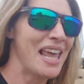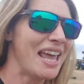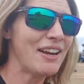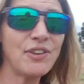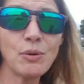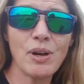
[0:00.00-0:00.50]

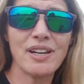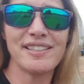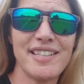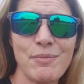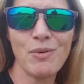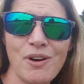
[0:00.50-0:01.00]
And if you want
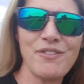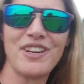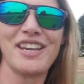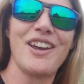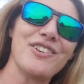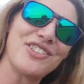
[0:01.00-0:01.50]
to see more
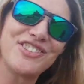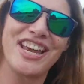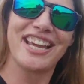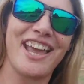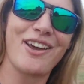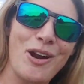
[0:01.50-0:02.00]
videos,
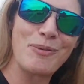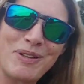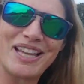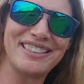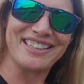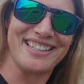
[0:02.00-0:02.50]
check out our
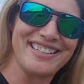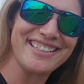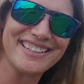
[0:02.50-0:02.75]
playlists.